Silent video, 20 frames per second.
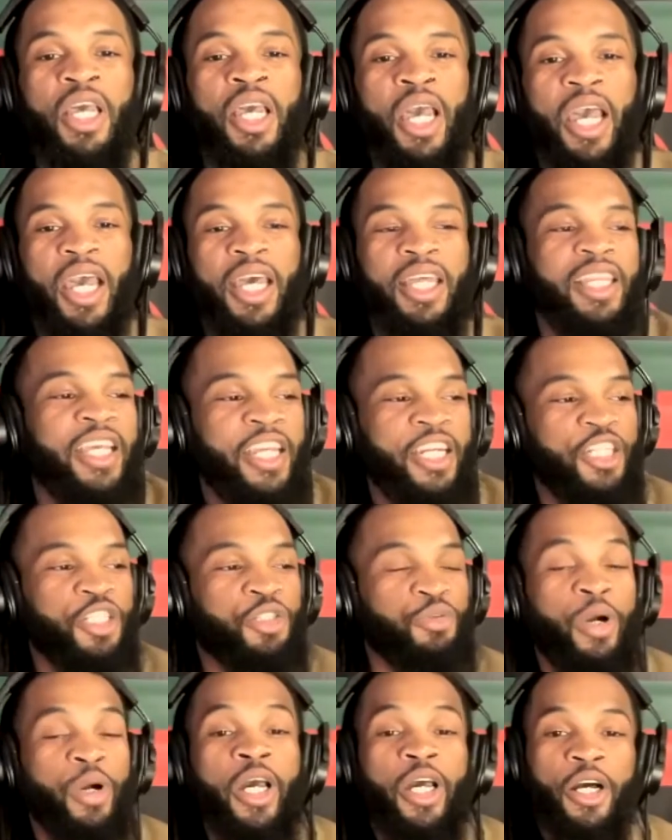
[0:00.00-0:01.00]
And then as
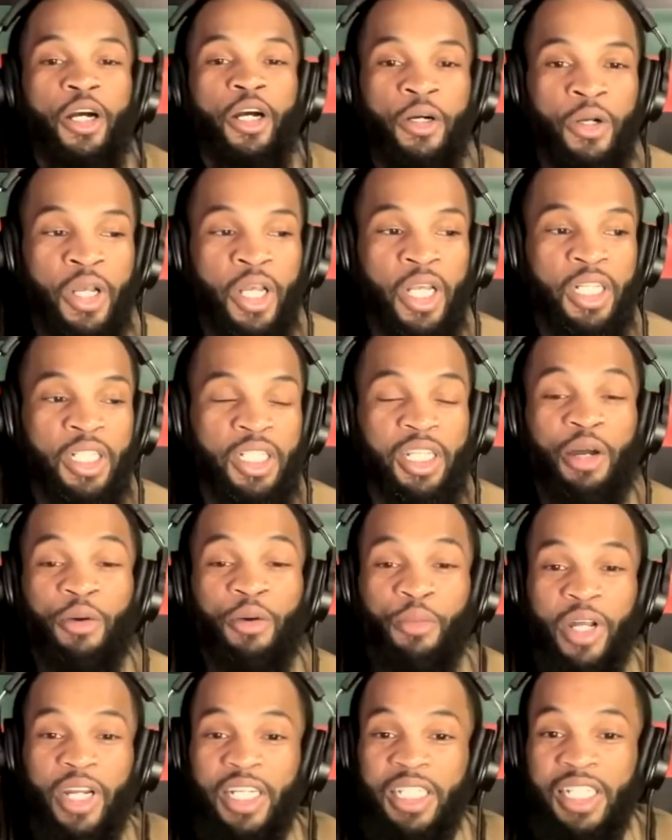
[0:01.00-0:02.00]
well,
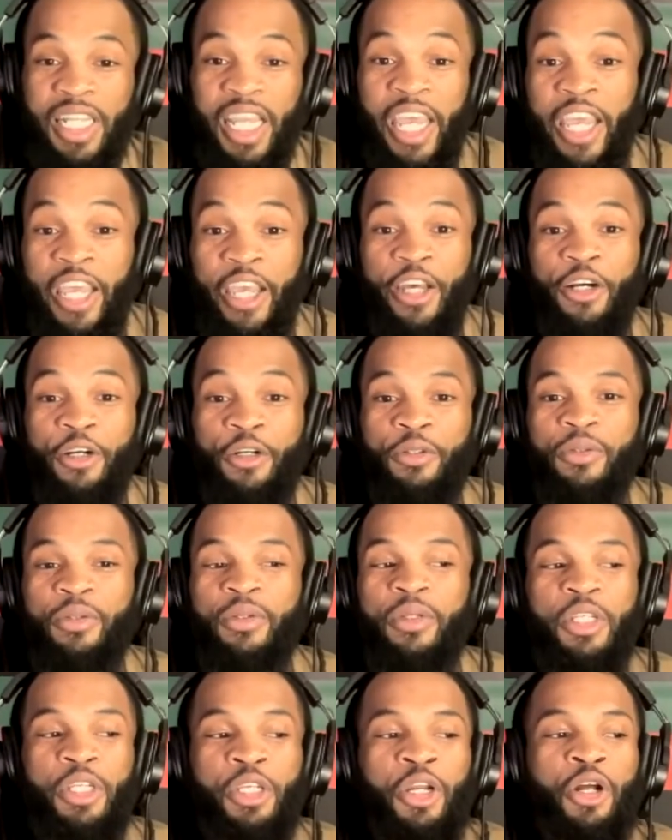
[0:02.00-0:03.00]
someone is held,
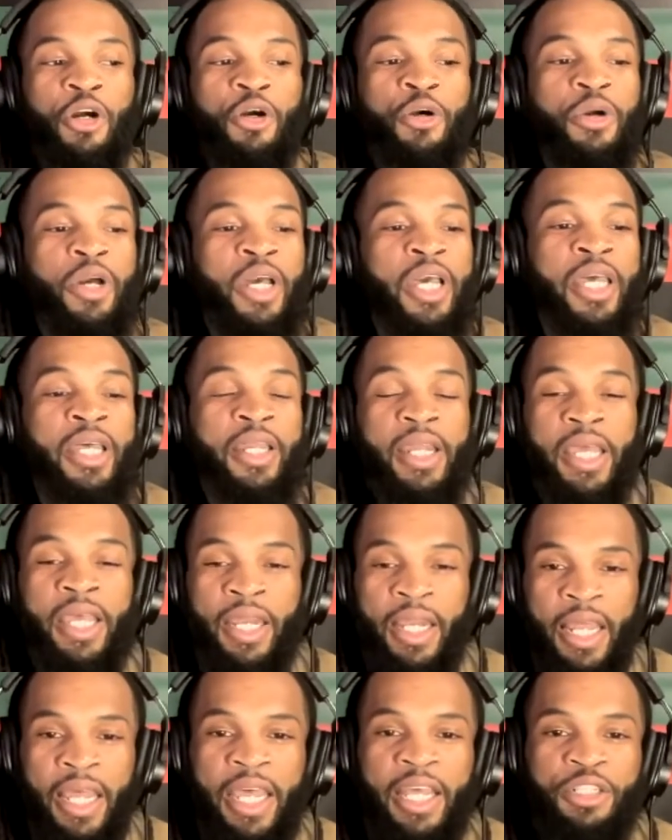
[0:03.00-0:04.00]

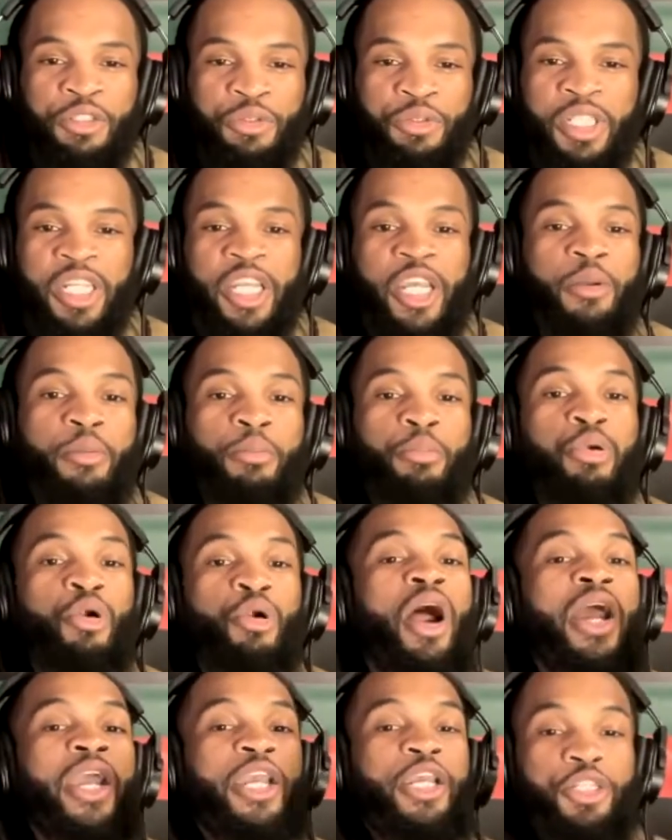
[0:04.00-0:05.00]
and as we said
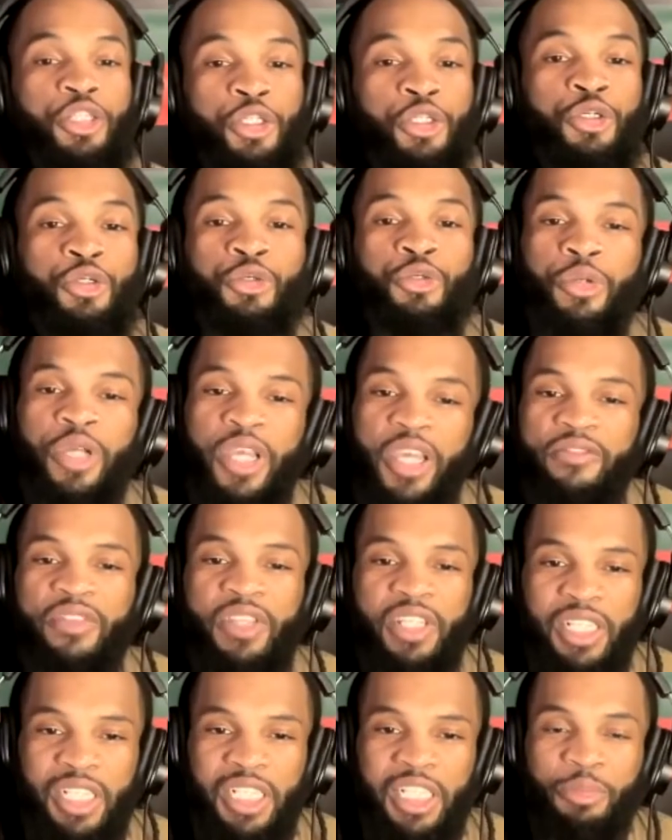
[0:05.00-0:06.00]
prior to, if
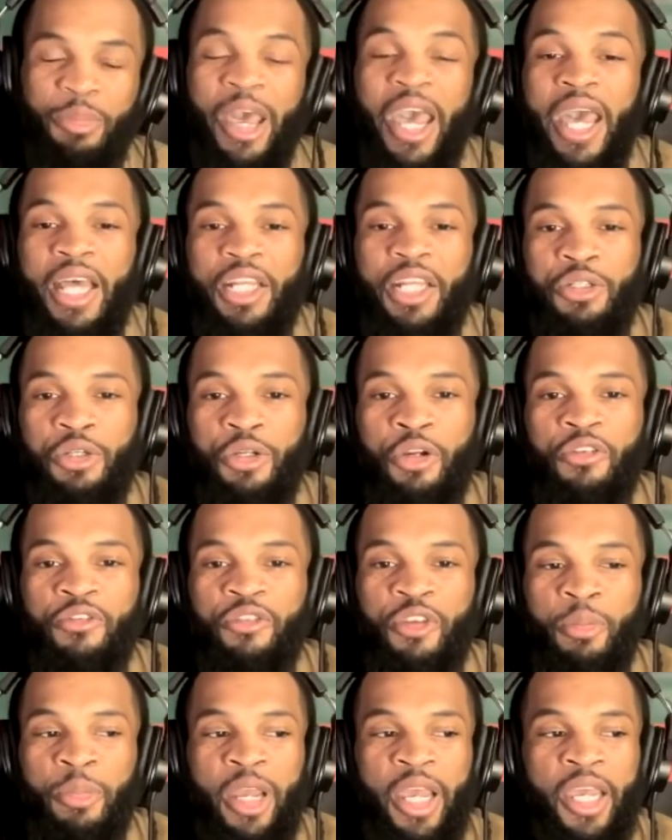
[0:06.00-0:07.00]
this is passed on
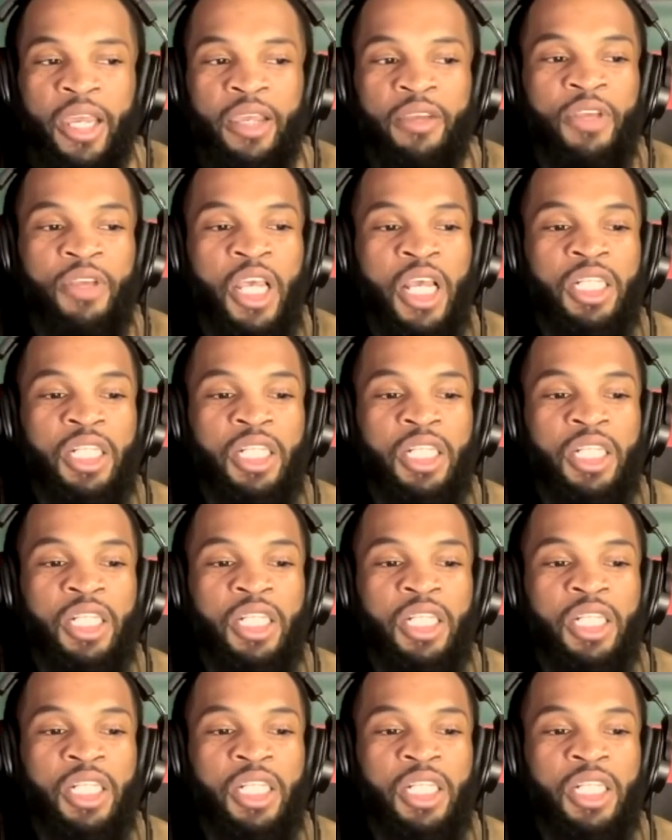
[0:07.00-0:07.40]
November 8th,